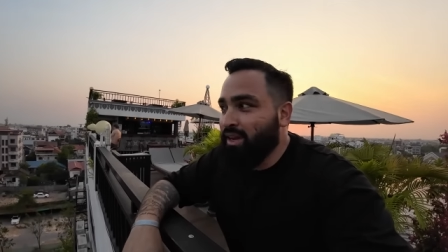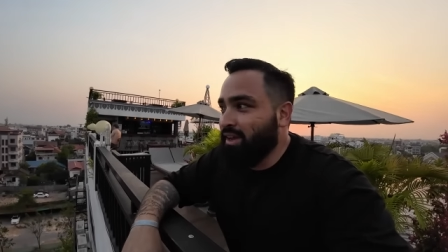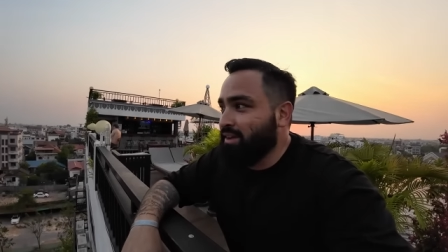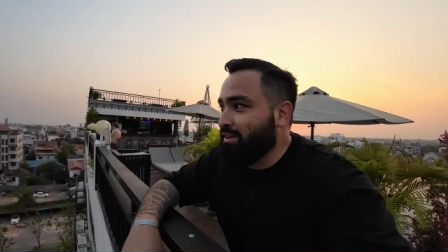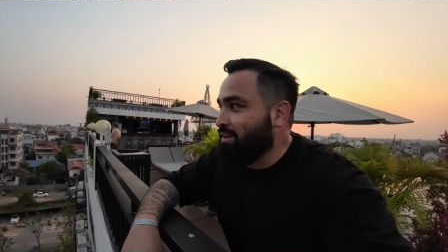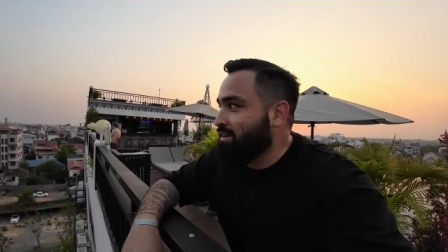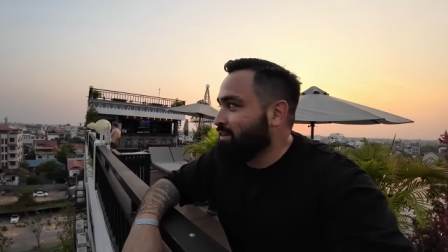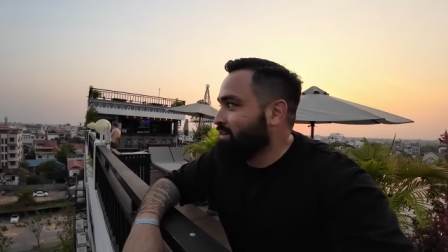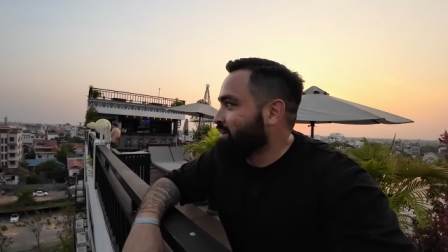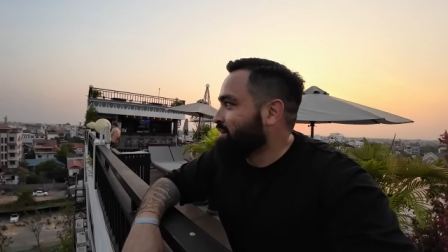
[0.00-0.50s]

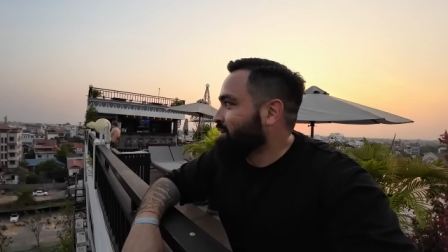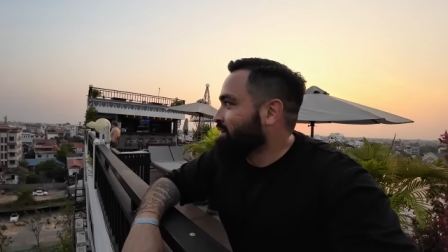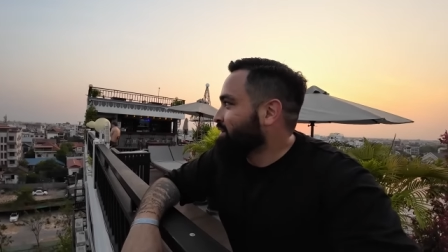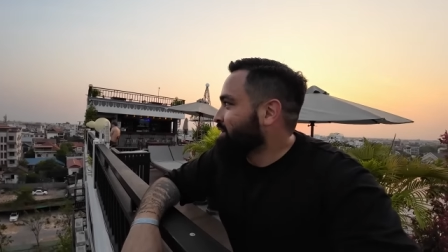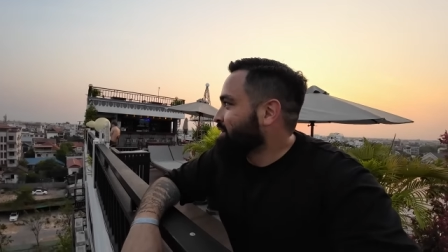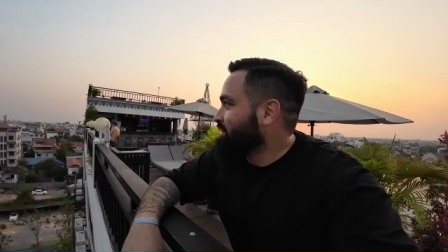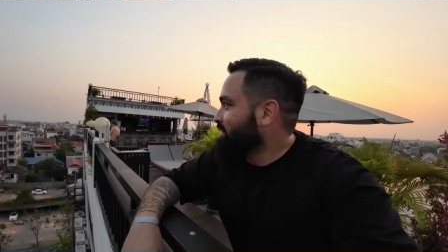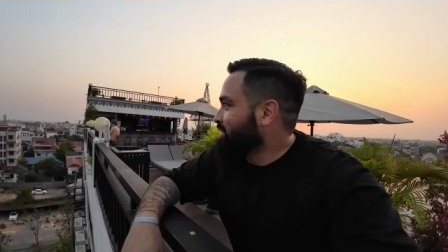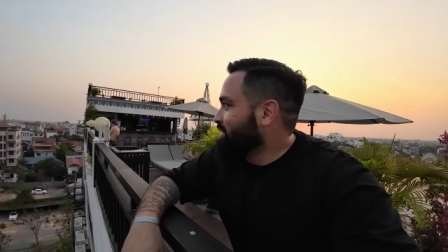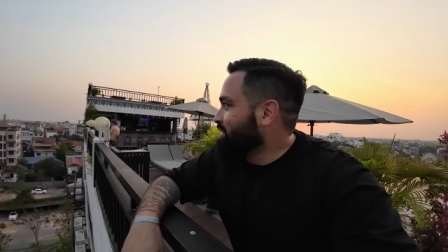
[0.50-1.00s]
And
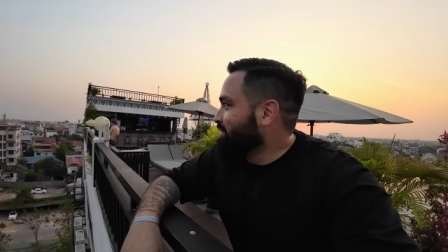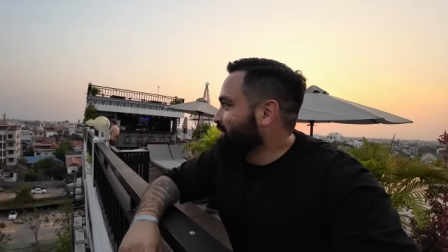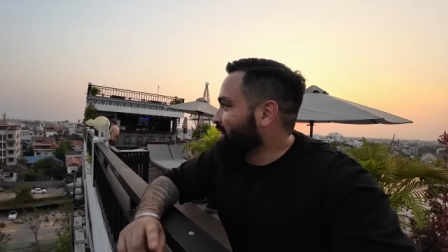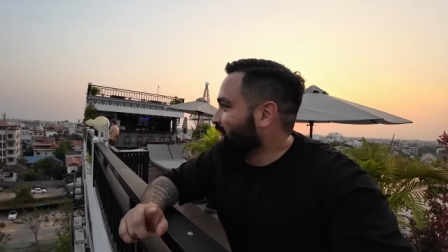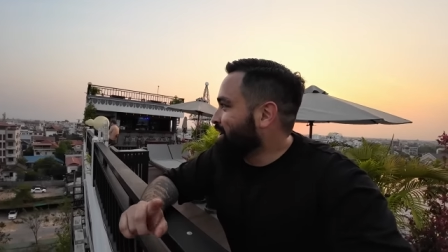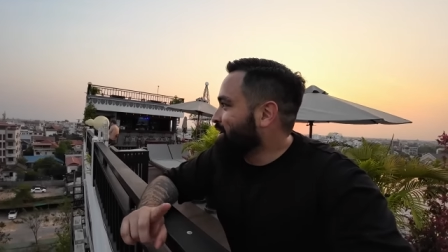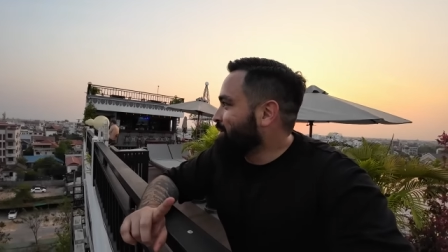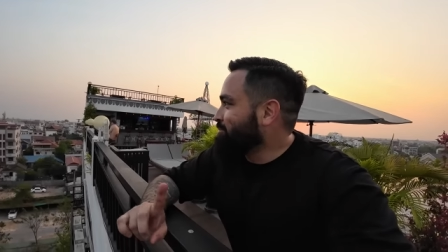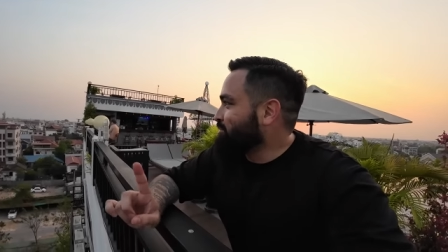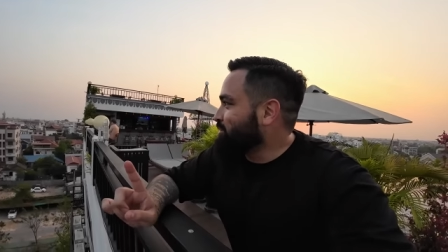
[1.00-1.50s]

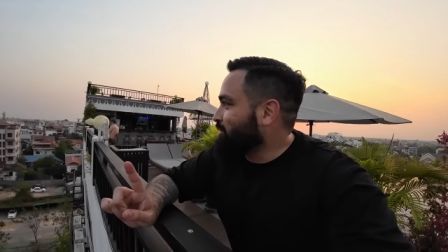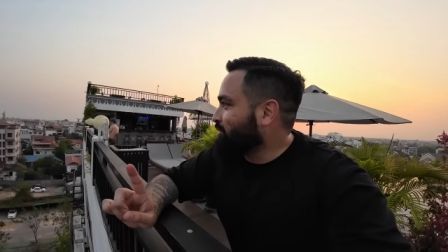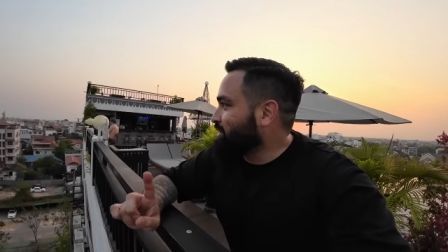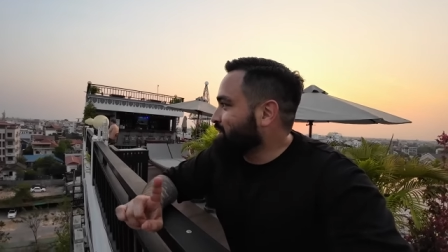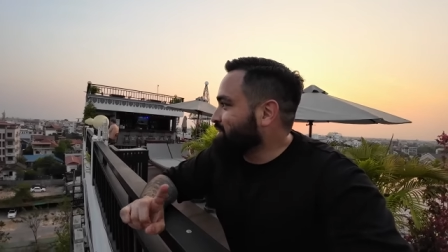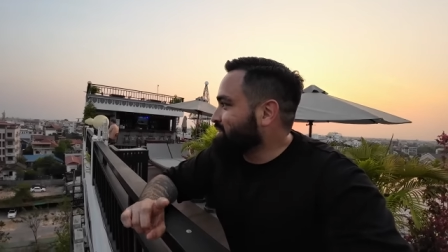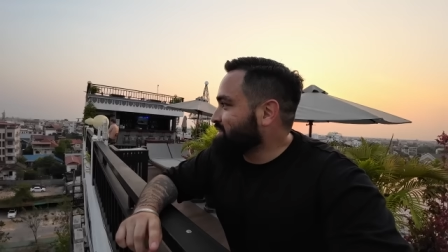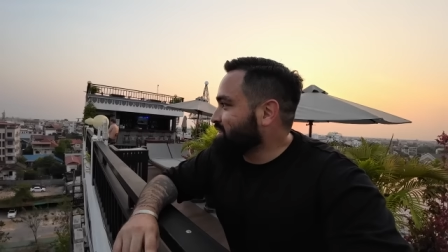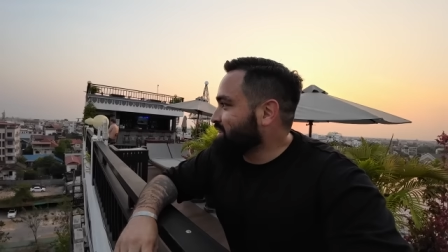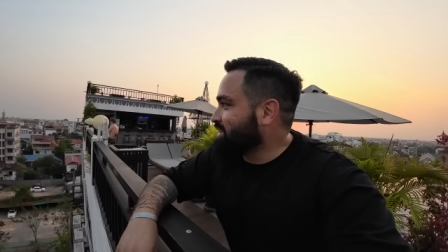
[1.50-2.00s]
now I'm
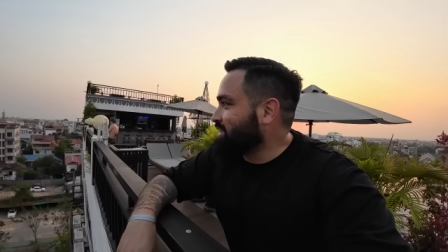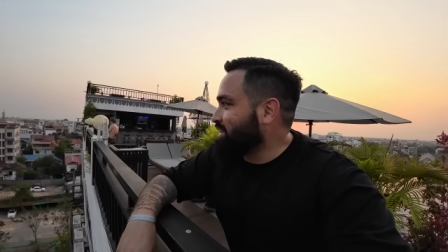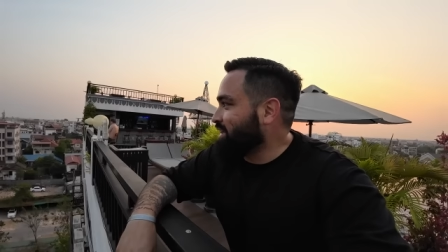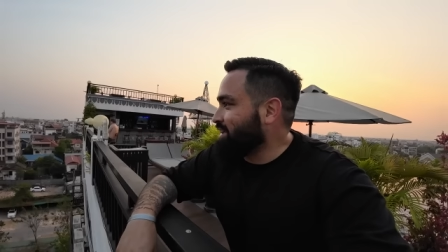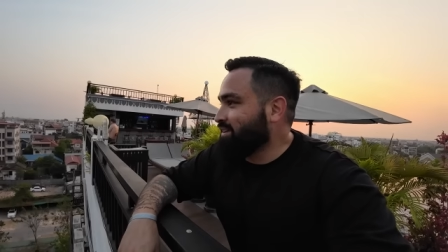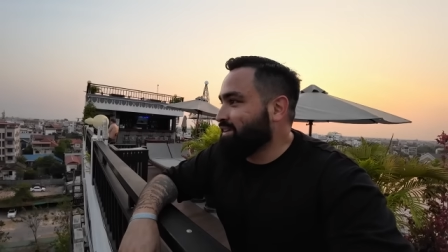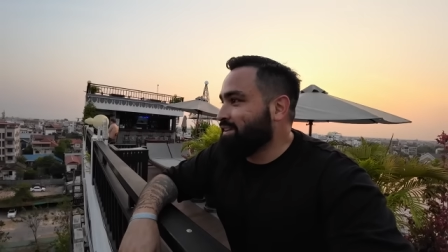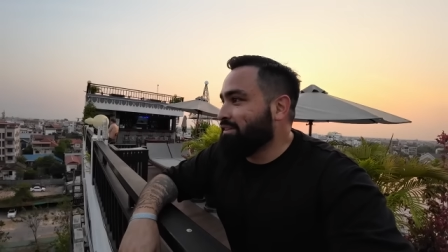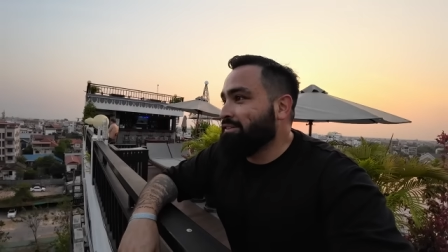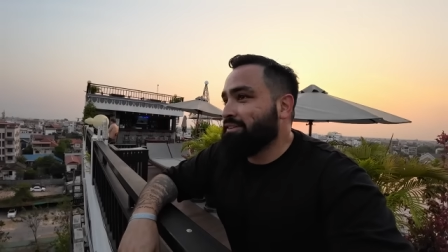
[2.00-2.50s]
totally seeing,
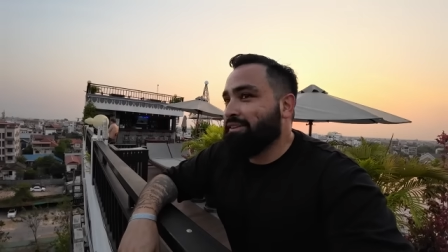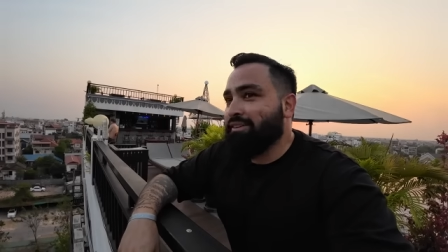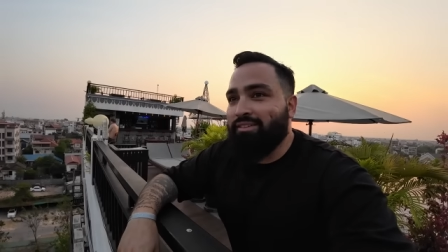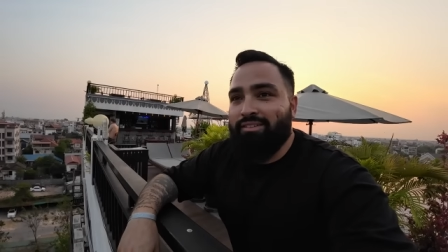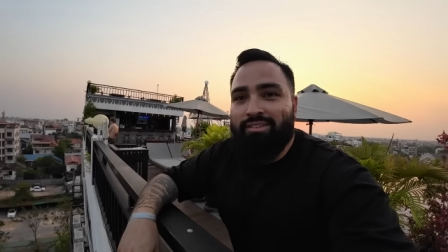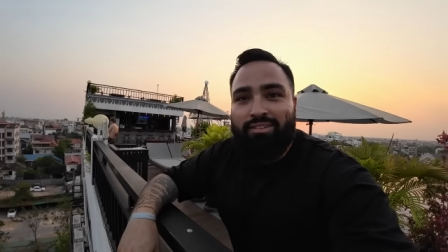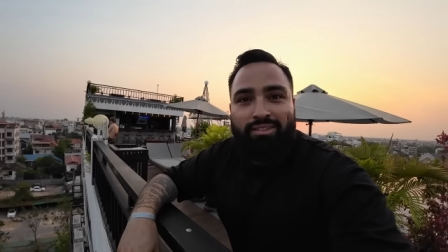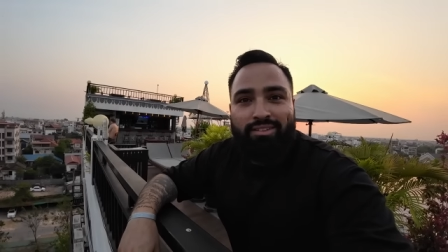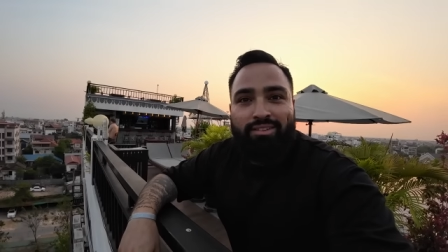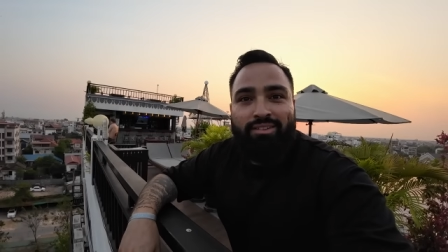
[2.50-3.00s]
like,
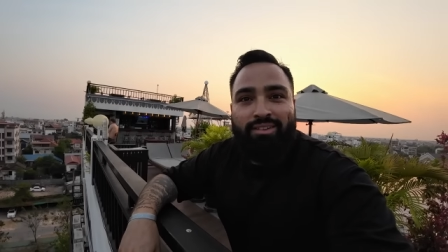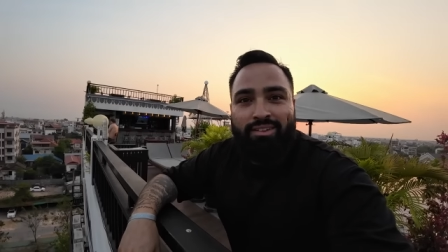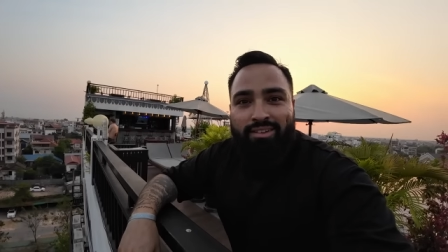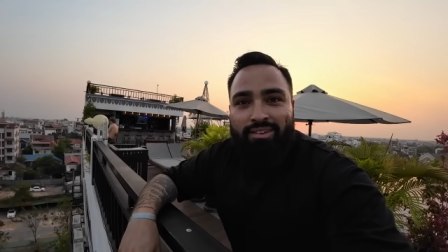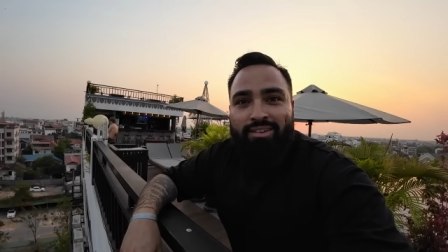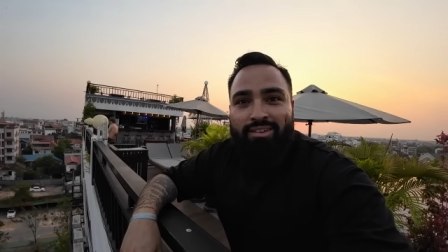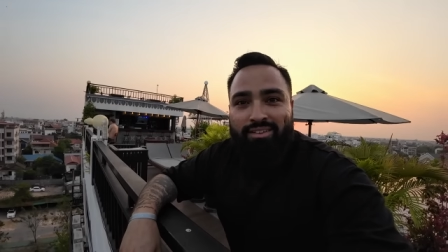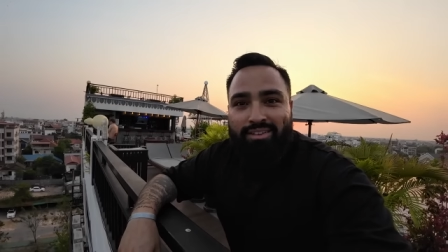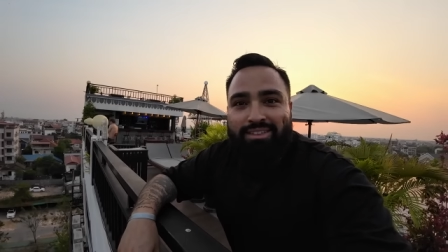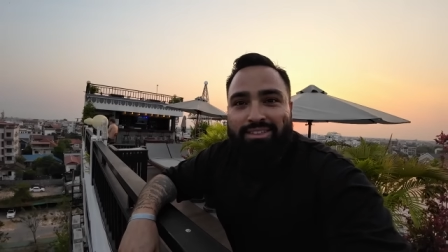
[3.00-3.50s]

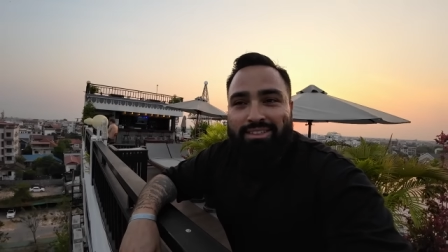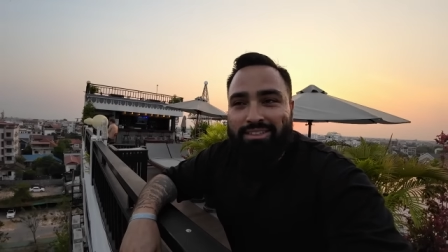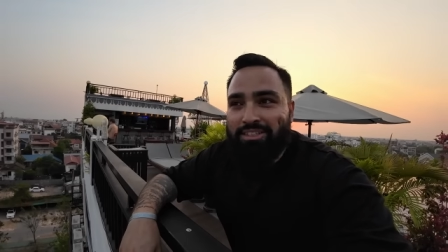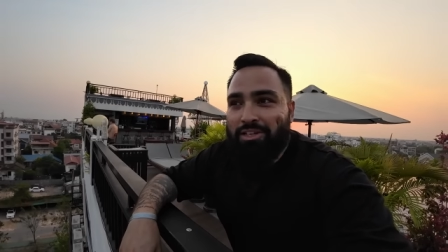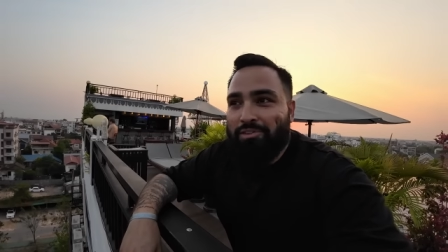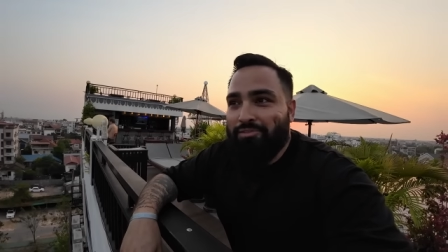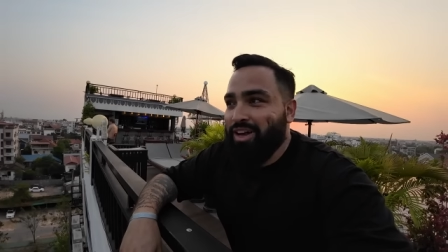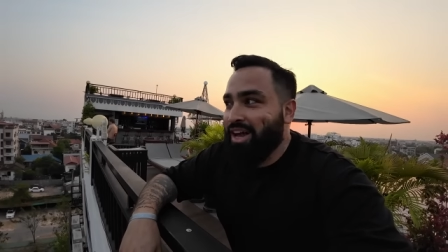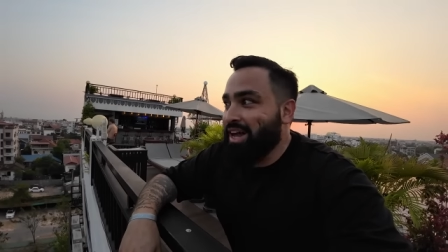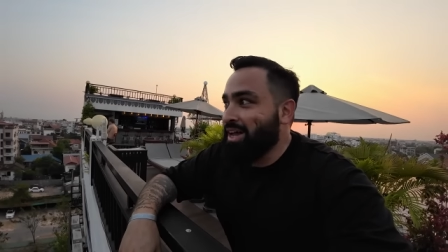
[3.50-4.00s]
this is
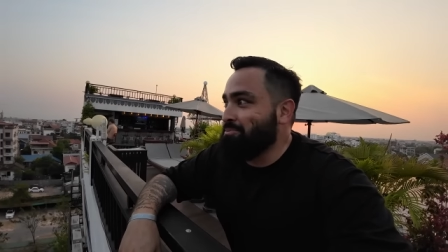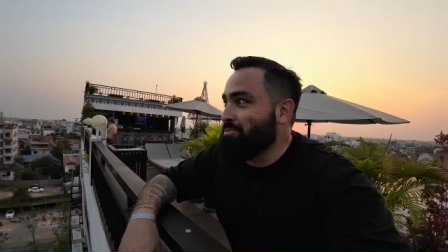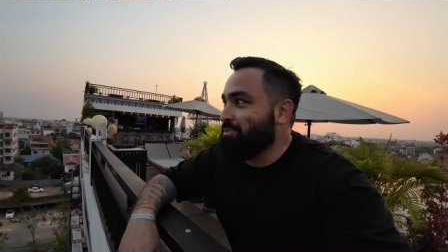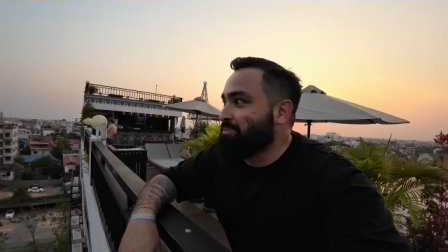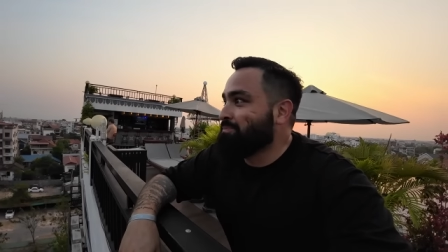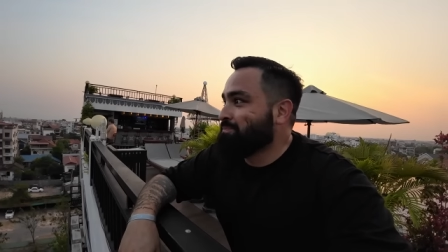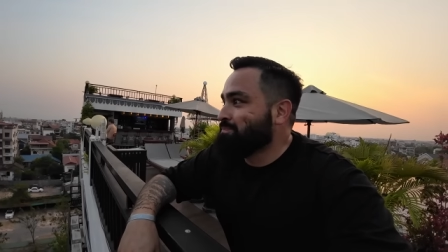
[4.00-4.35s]
the vibe.